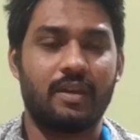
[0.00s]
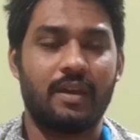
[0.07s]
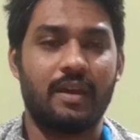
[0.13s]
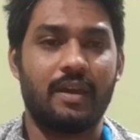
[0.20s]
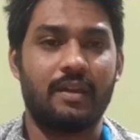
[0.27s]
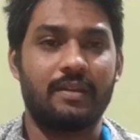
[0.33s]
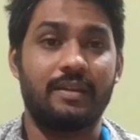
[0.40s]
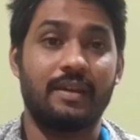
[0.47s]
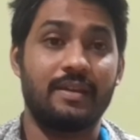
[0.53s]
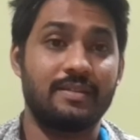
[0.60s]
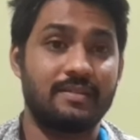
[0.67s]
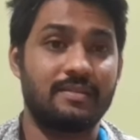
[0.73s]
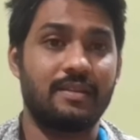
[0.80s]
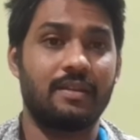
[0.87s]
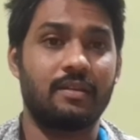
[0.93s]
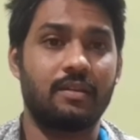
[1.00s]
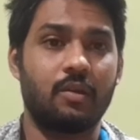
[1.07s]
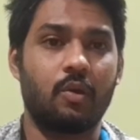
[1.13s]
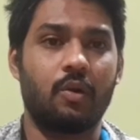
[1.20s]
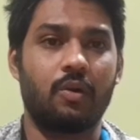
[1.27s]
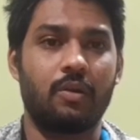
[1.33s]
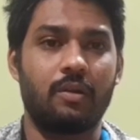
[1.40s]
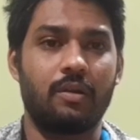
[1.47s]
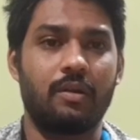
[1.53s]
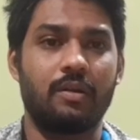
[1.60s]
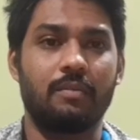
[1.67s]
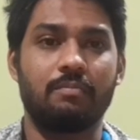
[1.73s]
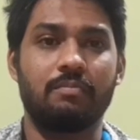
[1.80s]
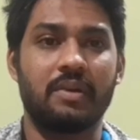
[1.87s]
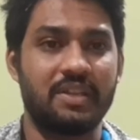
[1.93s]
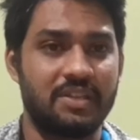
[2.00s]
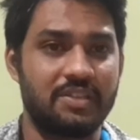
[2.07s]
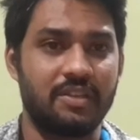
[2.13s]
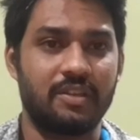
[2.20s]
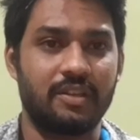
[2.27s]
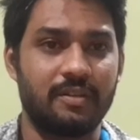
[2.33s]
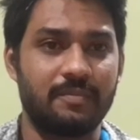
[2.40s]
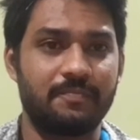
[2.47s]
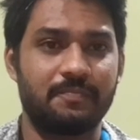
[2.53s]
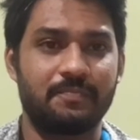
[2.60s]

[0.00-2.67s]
and he has a son called Parikshita.